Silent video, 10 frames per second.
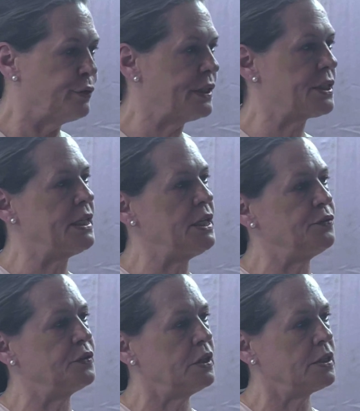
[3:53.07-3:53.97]

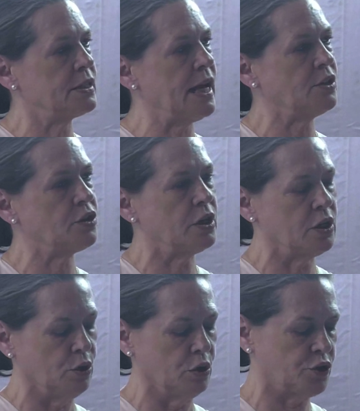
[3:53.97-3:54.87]
received such
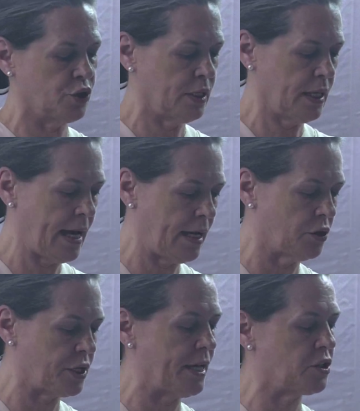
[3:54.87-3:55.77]
huge
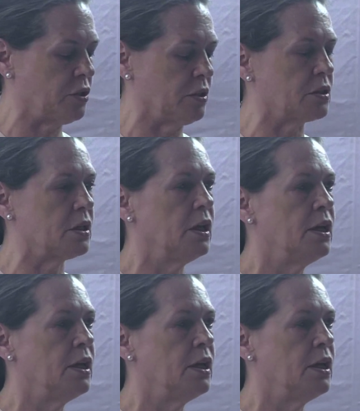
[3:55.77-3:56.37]
allocations